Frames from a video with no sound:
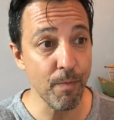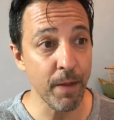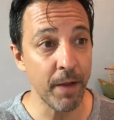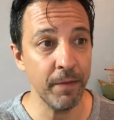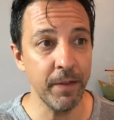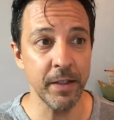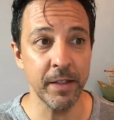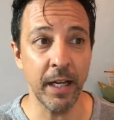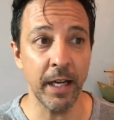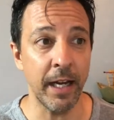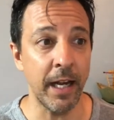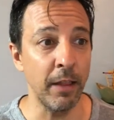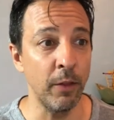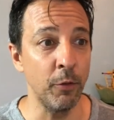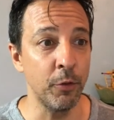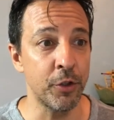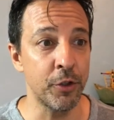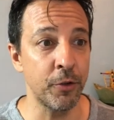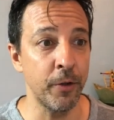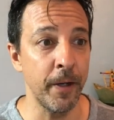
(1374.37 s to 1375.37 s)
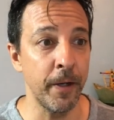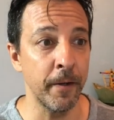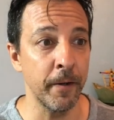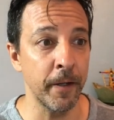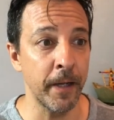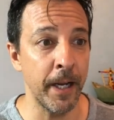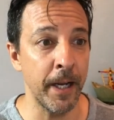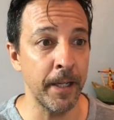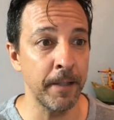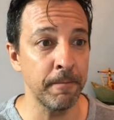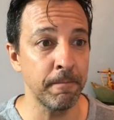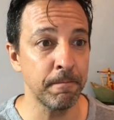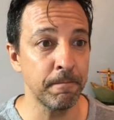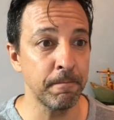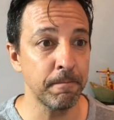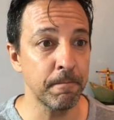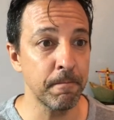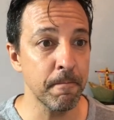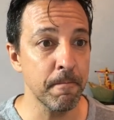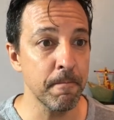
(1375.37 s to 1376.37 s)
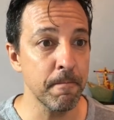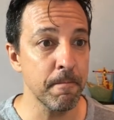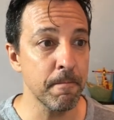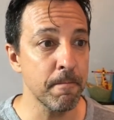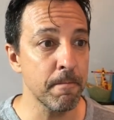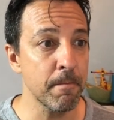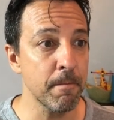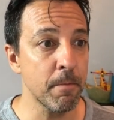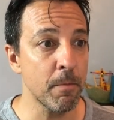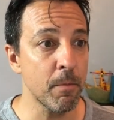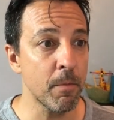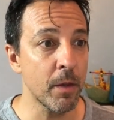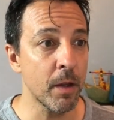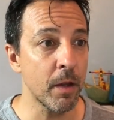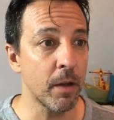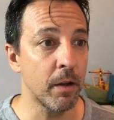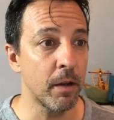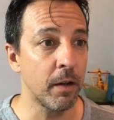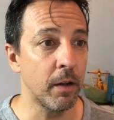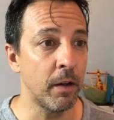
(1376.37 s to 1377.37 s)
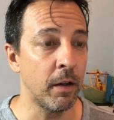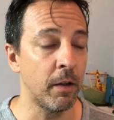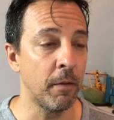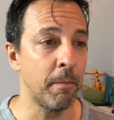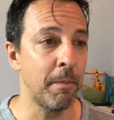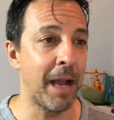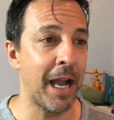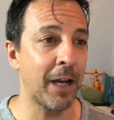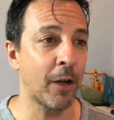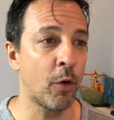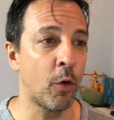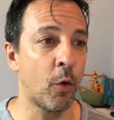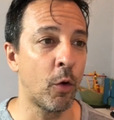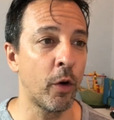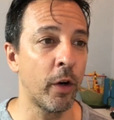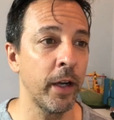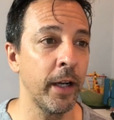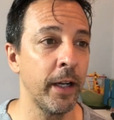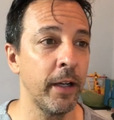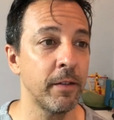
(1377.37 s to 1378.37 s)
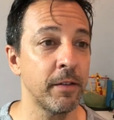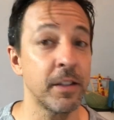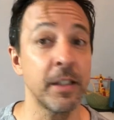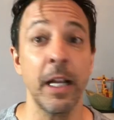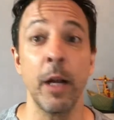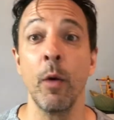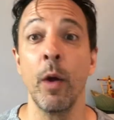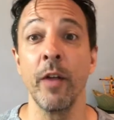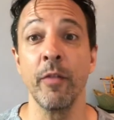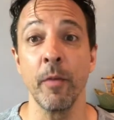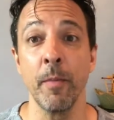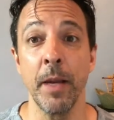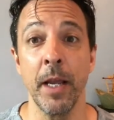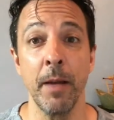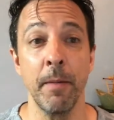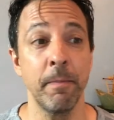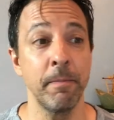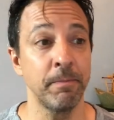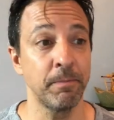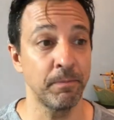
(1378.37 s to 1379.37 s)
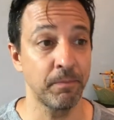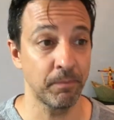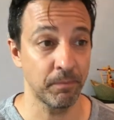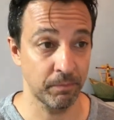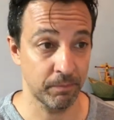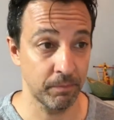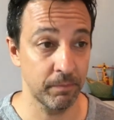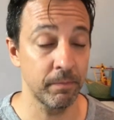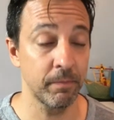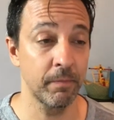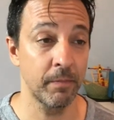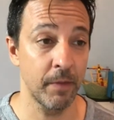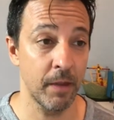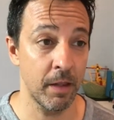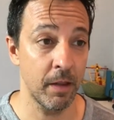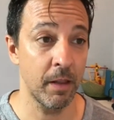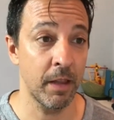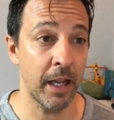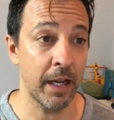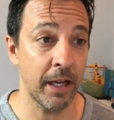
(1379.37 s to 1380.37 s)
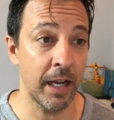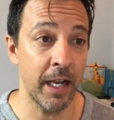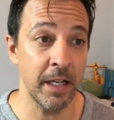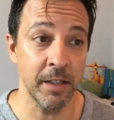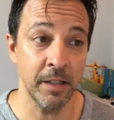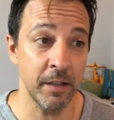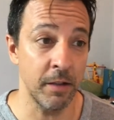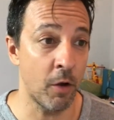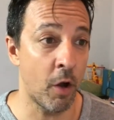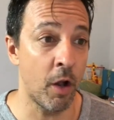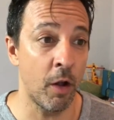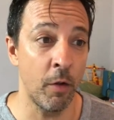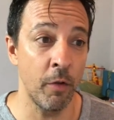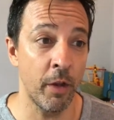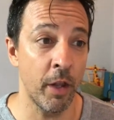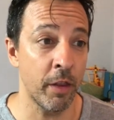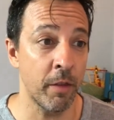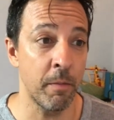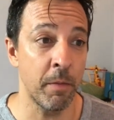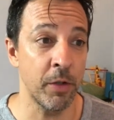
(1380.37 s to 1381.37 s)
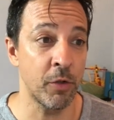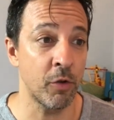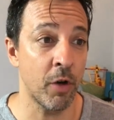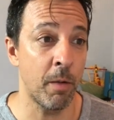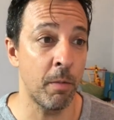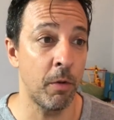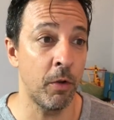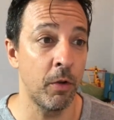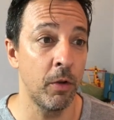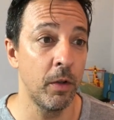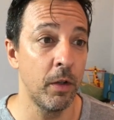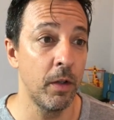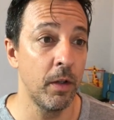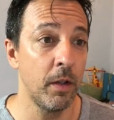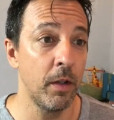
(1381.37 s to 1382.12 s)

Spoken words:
There's that guy Luke Streeter again. Matt Corey, stay away from him. That guy's all nothing but trouble.